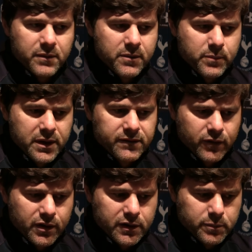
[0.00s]
I'm very
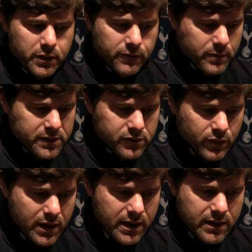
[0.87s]
pleased for his performance
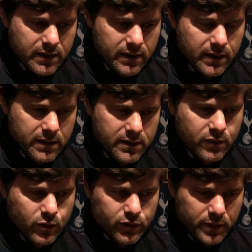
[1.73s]
today. Uh,
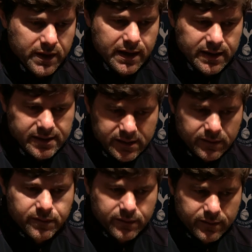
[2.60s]
he was very
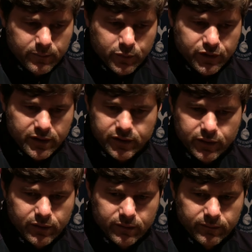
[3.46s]
aggressive in
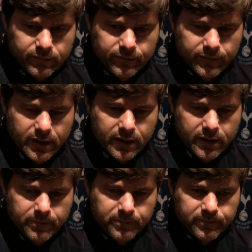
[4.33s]
possession.
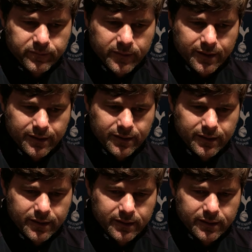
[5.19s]
Um,
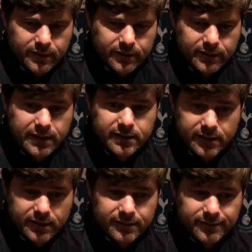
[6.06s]
uh, that
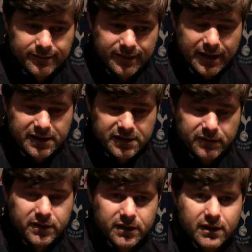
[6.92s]
is a uh, the
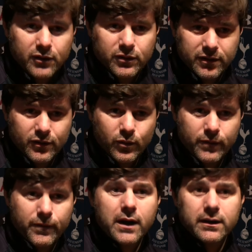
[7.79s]
aggressivity that
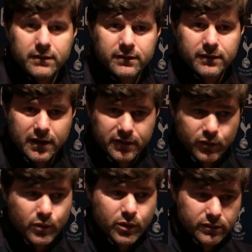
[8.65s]
we find
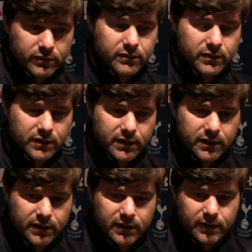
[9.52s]
and we want
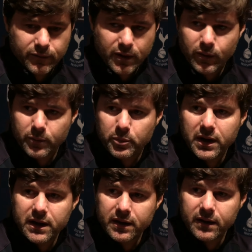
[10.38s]
uh, for our
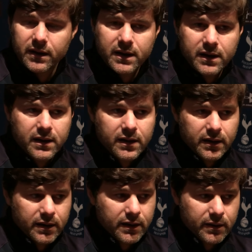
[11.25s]
player.
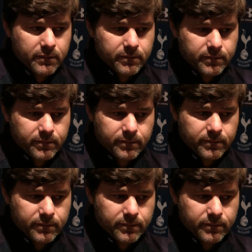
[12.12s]
Um,